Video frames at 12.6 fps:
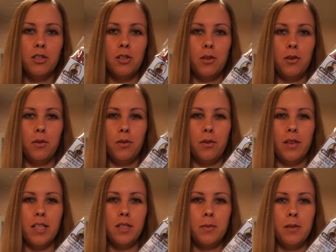So
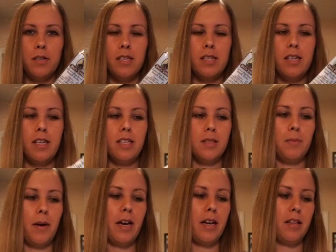this one is
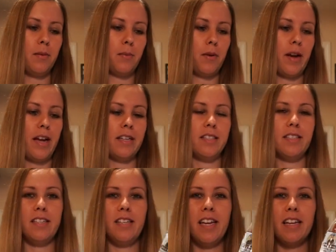by the brand
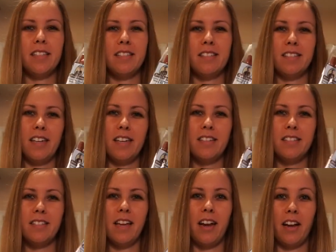Nyx
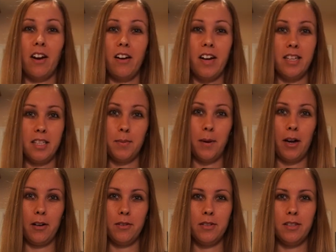Sticks, and I got it at
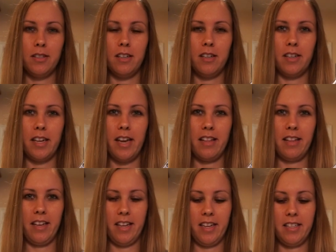Sprouts.
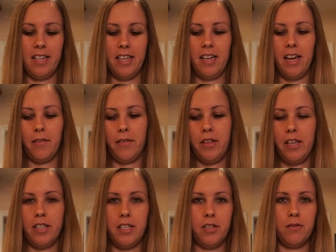Again, like I said,
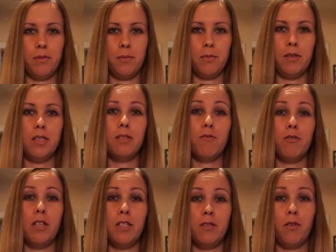everything's here
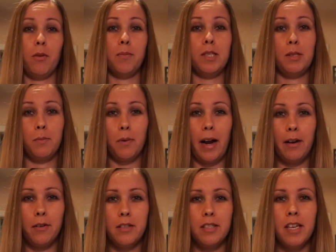is from
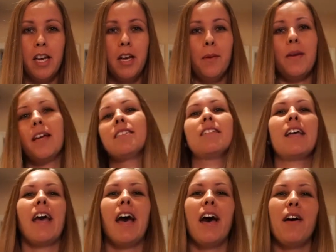Sprouts, because
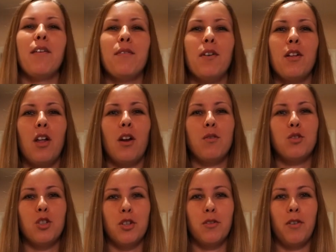they have a lot of
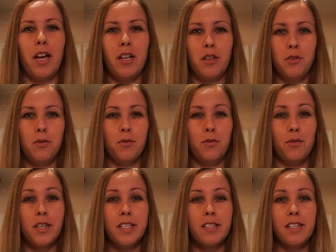certified
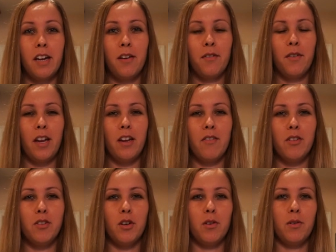gluten-free stuff, and if
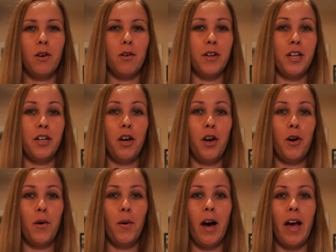you don't already
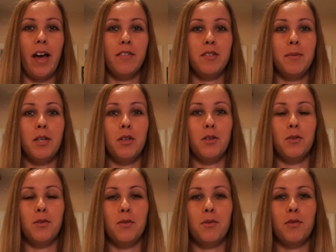know, I have to be
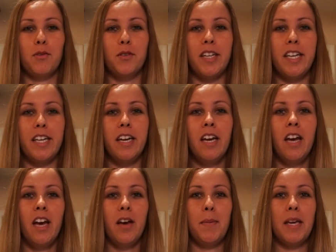gluten-free
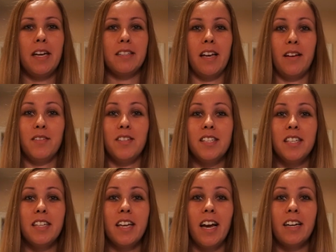because I have
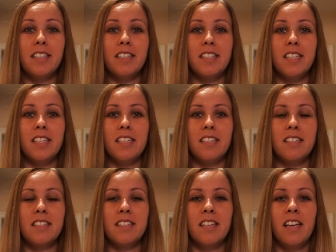celiac disease.